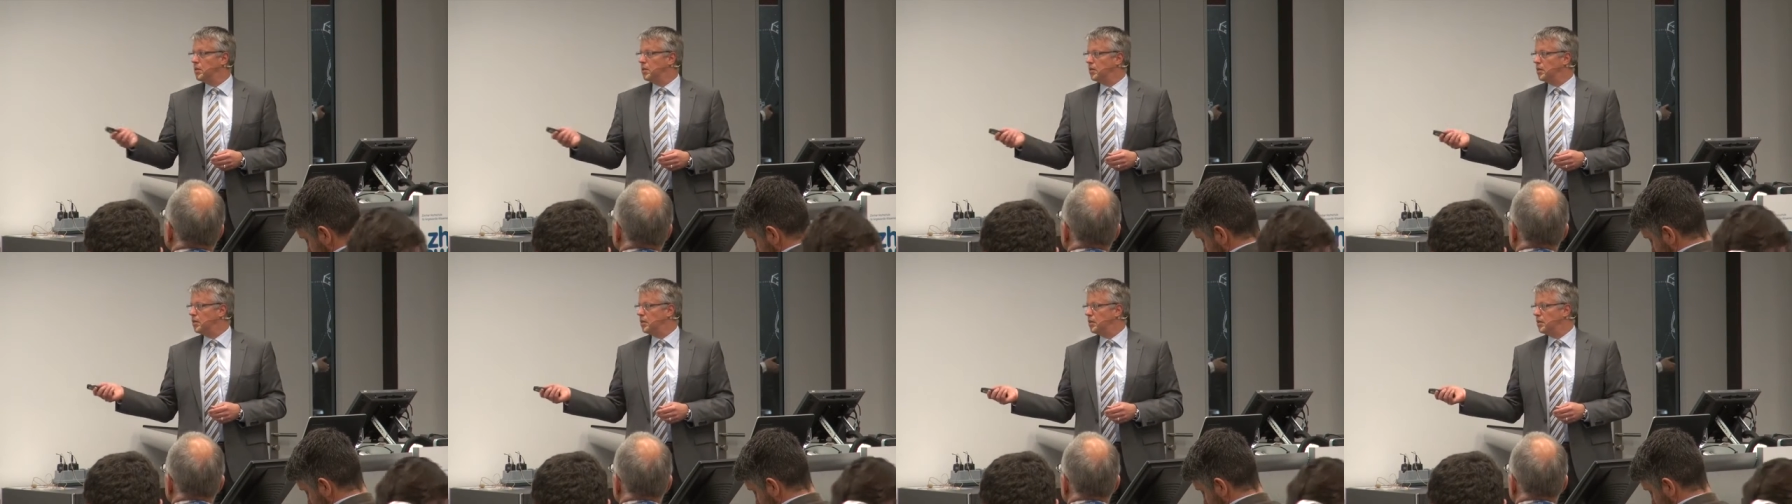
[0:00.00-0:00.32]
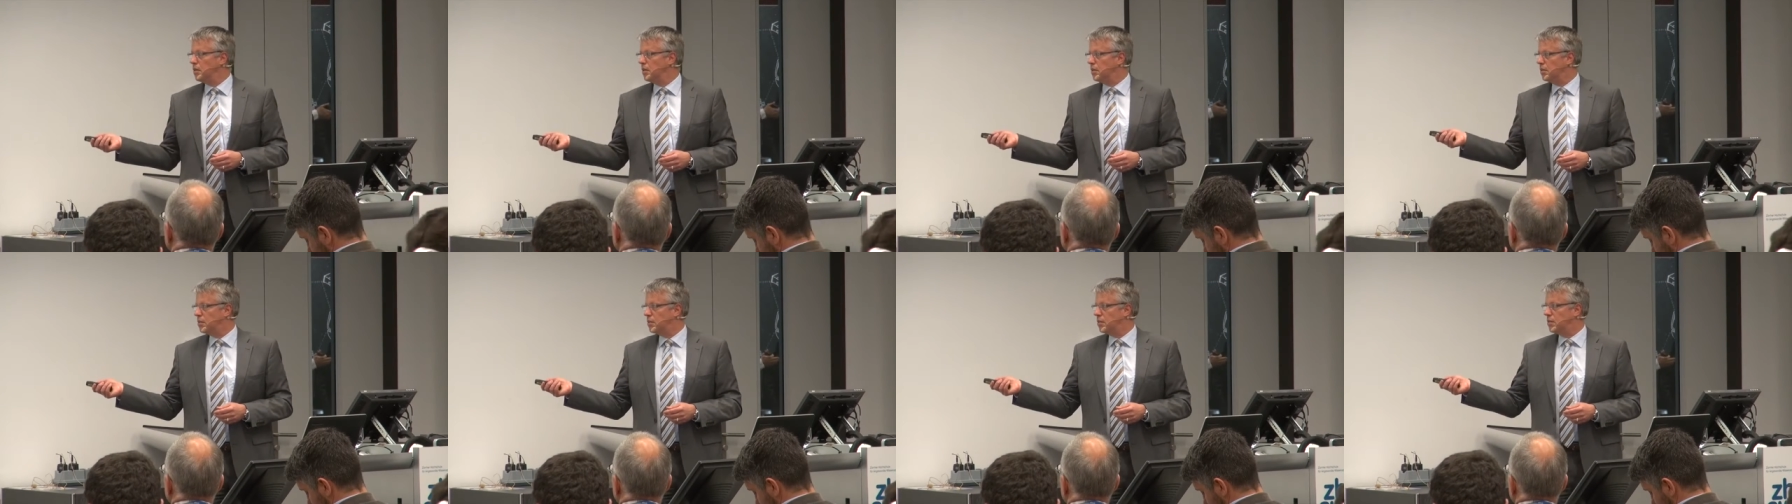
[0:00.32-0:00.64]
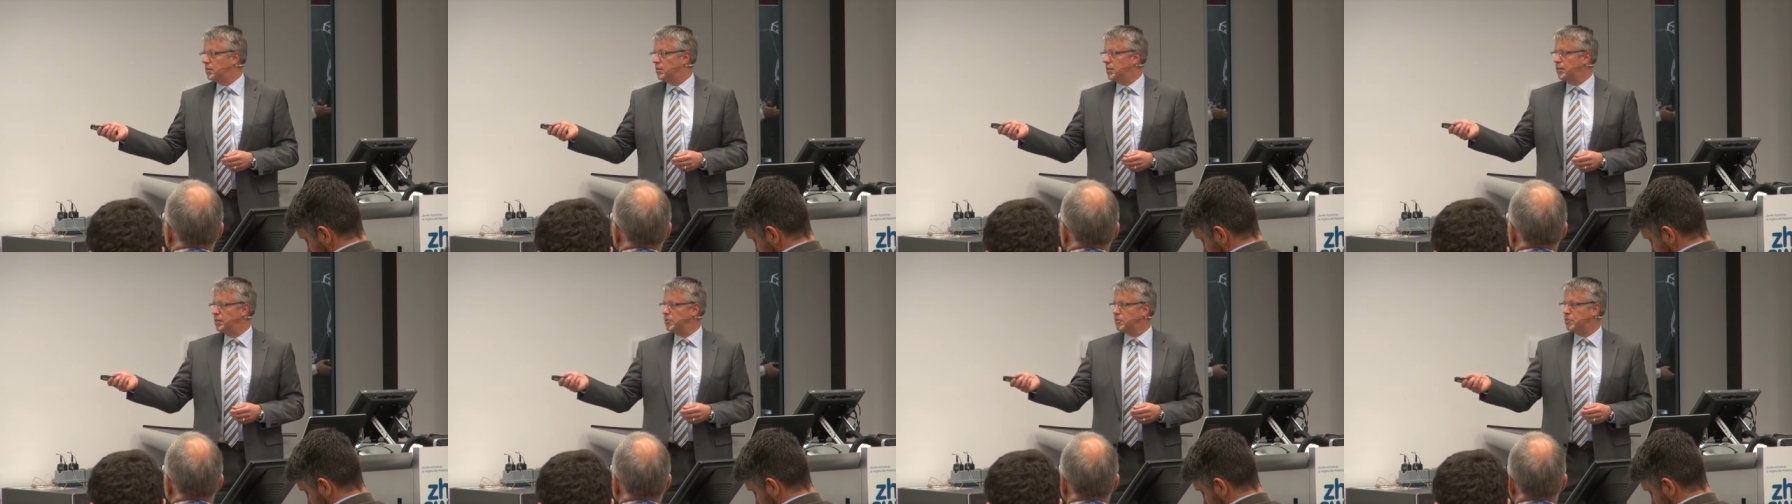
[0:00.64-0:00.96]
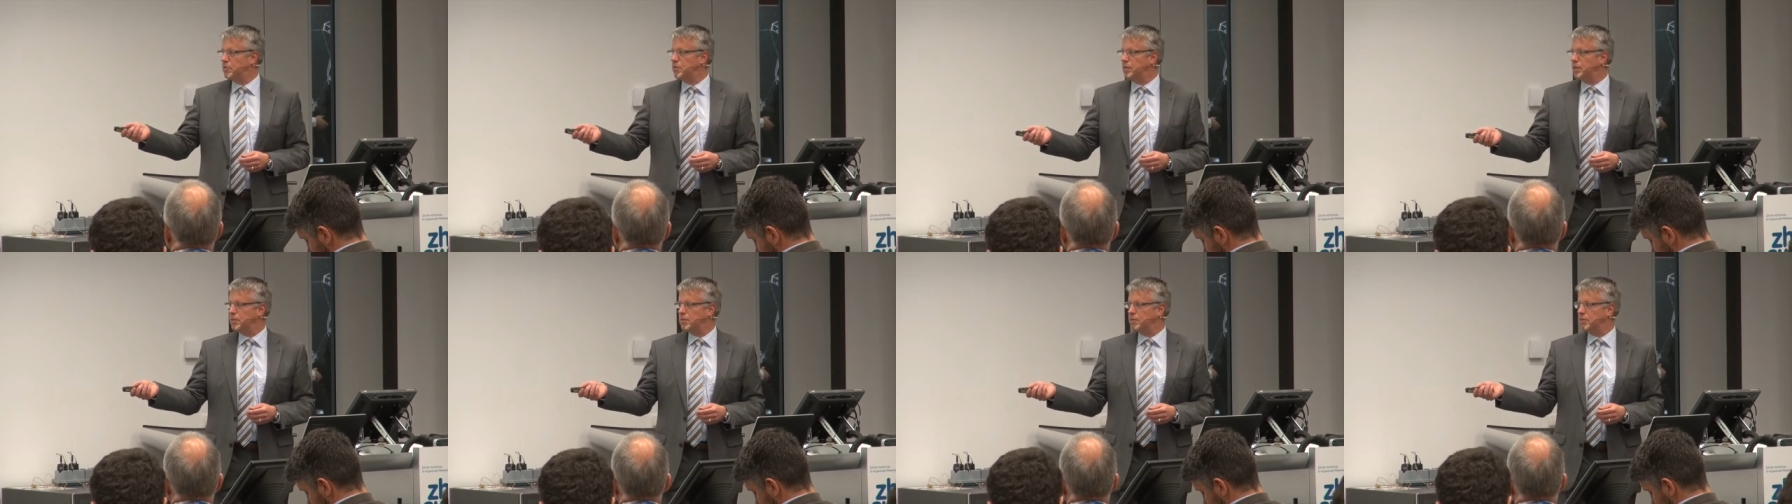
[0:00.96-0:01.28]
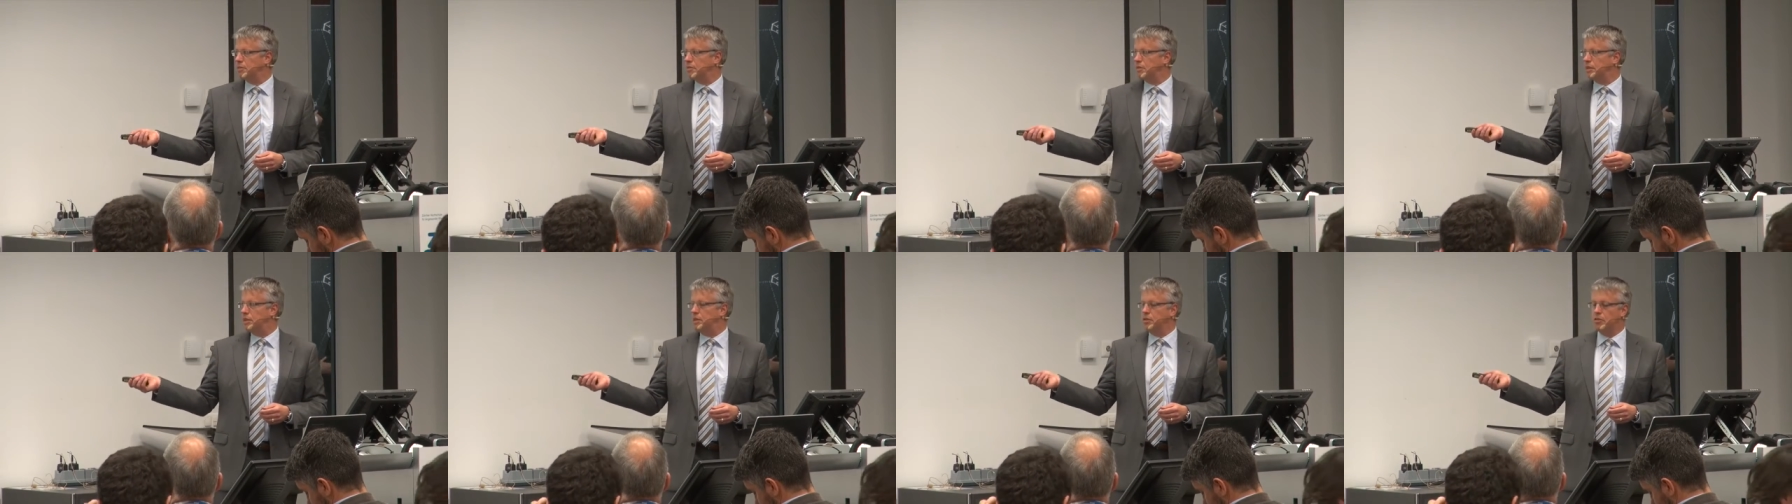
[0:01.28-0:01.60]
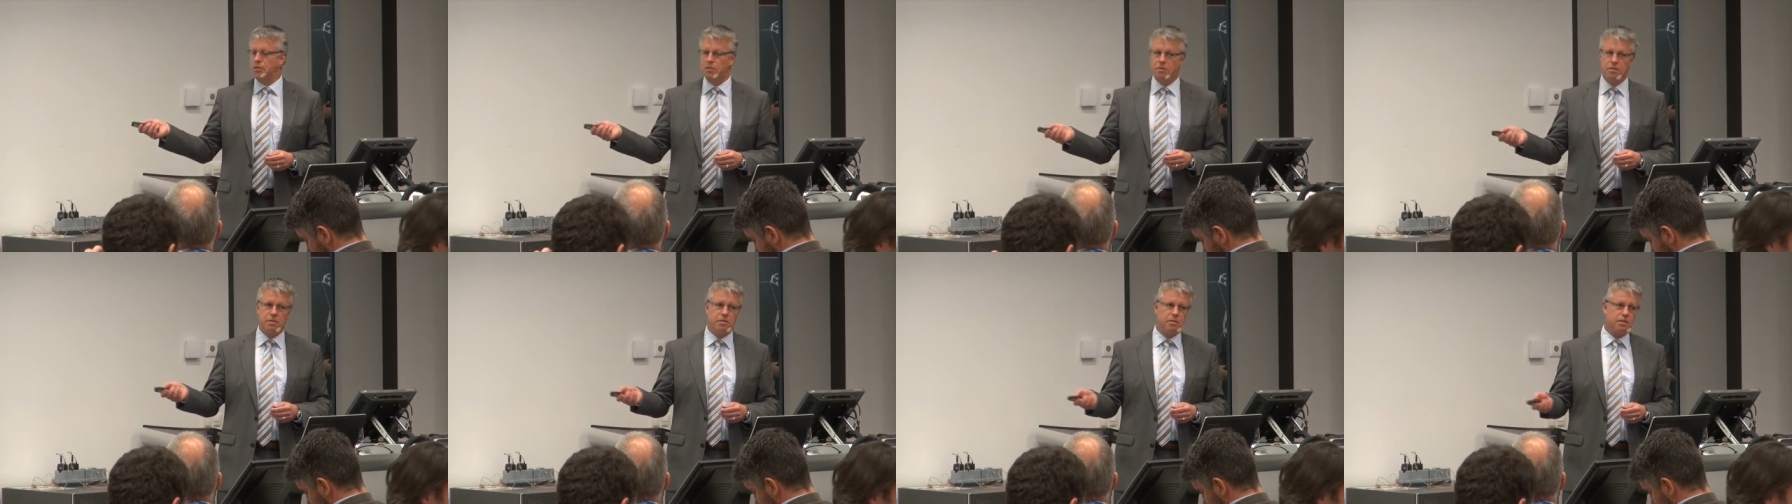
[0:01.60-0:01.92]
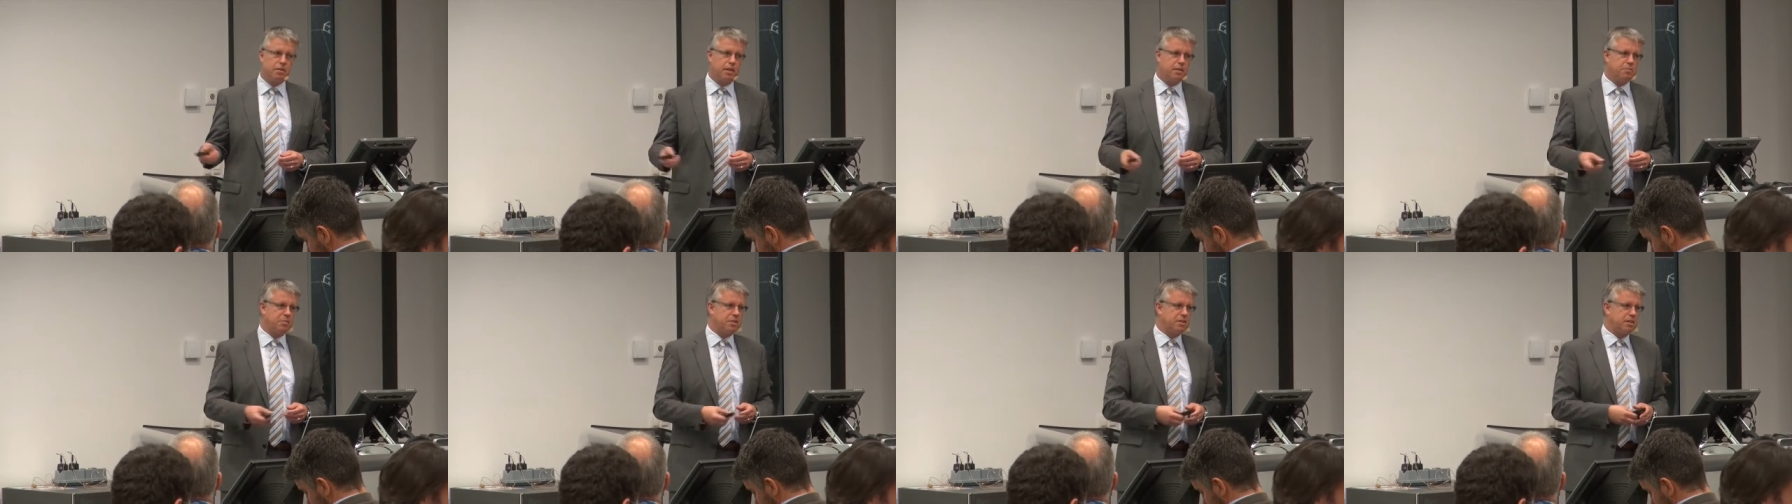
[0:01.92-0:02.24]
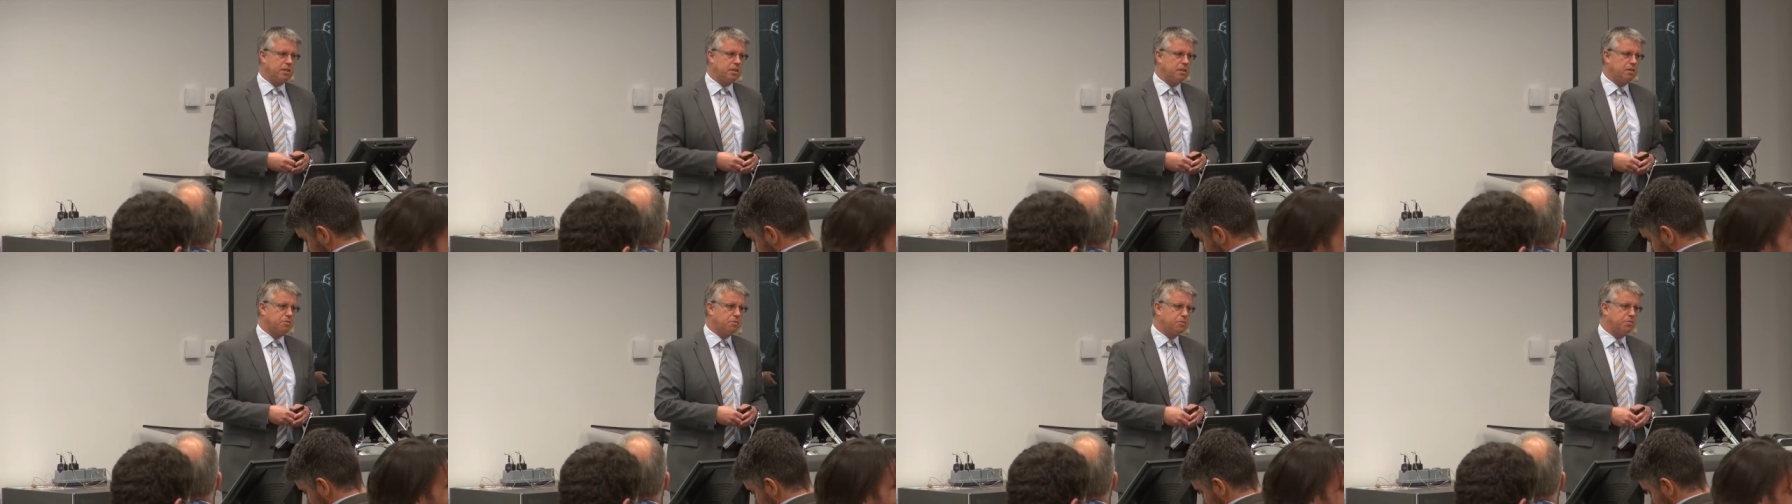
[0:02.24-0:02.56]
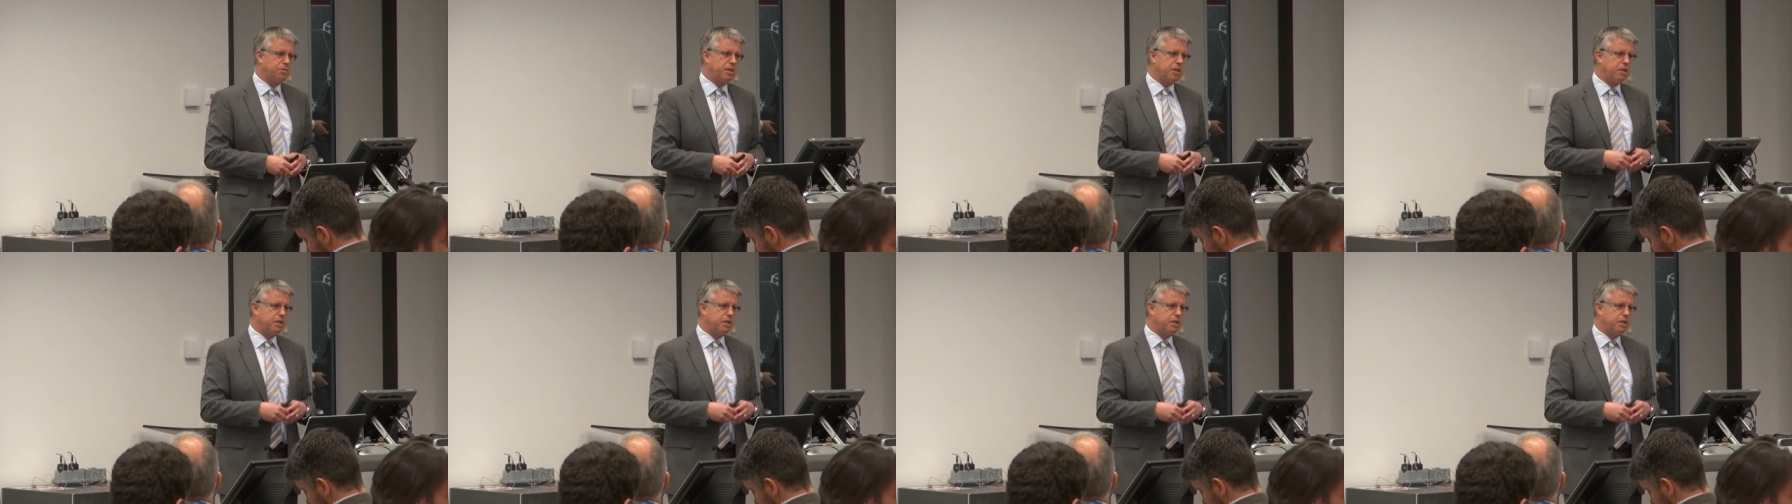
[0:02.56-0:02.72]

The industry associations themselves,